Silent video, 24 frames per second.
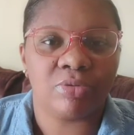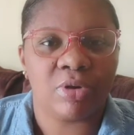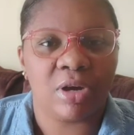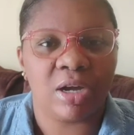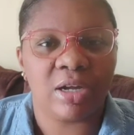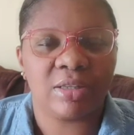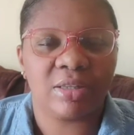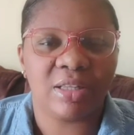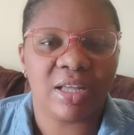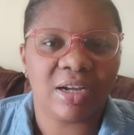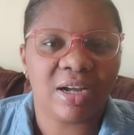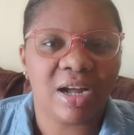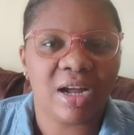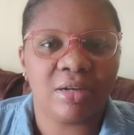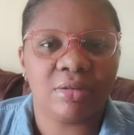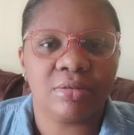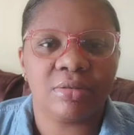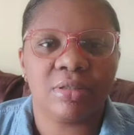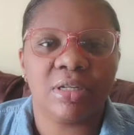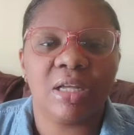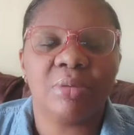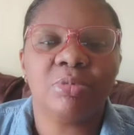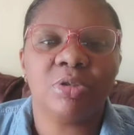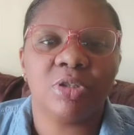
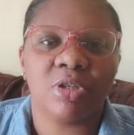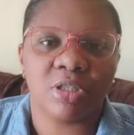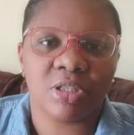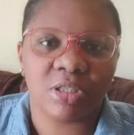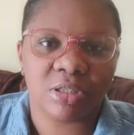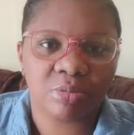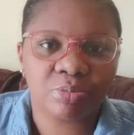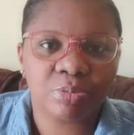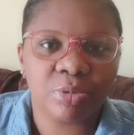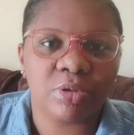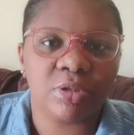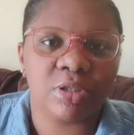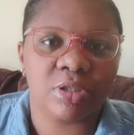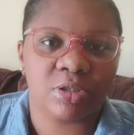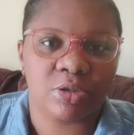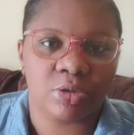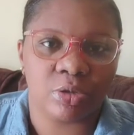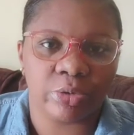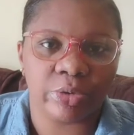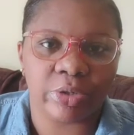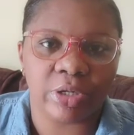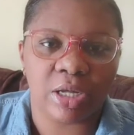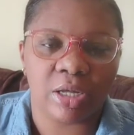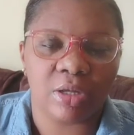let me just put the
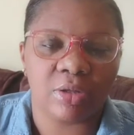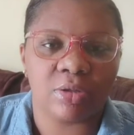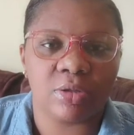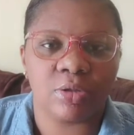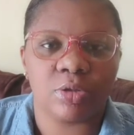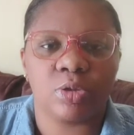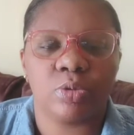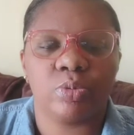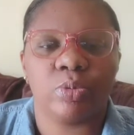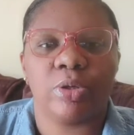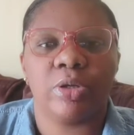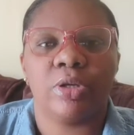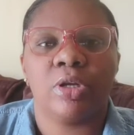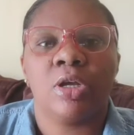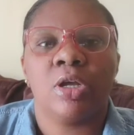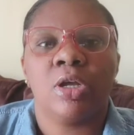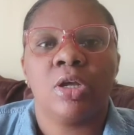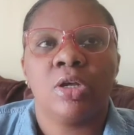story out this way.